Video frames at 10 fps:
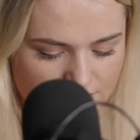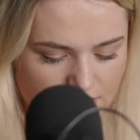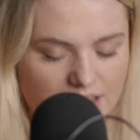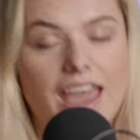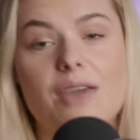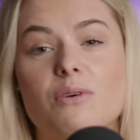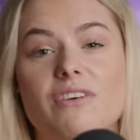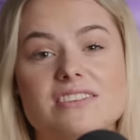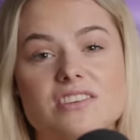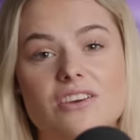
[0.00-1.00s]
I think 8 were
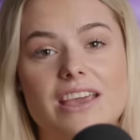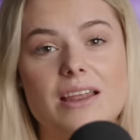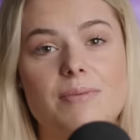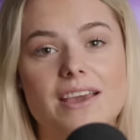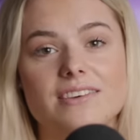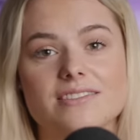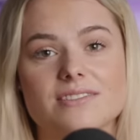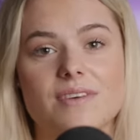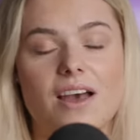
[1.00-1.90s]
rescue guinea pigs.